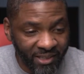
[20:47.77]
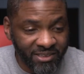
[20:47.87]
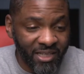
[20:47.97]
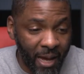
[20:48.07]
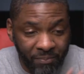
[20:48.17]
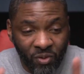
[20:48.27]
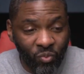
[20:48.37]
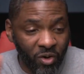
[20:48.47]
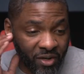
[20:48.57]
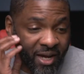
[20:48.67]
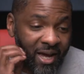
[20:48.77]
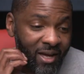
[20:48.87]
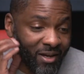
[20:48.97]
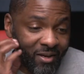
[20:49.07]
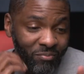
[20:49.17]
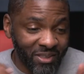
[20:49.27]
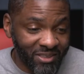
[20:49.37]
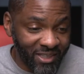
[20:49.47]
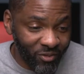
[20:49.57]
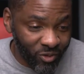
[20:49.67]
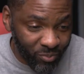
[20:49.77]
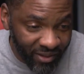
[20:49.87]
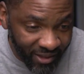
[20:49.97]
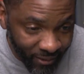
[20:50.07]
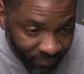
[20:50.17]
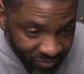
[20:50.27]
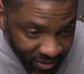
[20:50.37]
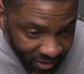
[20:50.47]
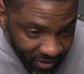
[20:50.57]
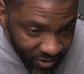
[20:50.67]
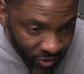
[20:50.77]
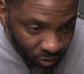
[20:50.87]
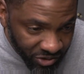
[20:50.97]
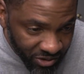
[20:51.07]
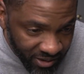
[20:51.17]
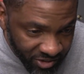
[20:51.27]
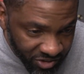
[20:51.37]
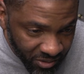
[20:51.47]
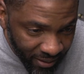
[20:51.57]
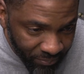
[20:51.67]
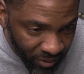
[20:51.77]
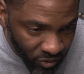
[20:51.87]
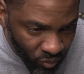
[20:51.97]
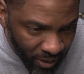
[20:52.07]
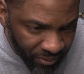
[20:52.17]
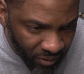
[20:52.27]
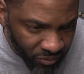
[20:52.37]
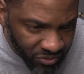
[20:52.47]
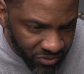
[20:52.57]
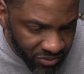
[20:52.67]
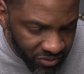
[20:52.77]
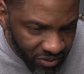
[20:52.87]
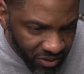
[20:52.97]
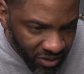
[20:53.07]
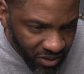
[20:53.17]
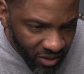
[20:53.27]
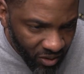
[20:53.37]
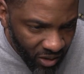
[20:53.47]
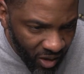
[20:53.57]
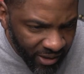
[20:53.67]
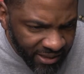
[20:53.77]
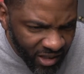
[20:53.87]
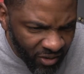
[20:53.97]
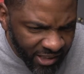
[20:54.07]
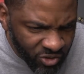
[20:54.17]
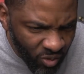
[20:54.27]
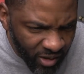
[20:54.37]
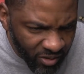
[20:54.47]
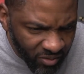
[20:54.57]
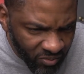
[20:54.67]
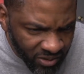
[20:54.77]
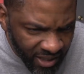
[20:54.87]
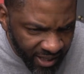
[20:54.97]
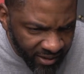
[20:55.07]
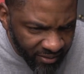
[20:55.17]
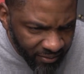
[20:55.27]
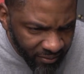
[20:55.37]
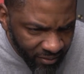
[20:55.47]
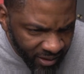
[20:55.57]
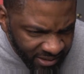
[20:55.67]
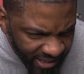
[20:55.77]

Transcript: just happened to work out, but stick with the plan. Did you see my post? What post? Oh, that's Squirt. What's happening? Is that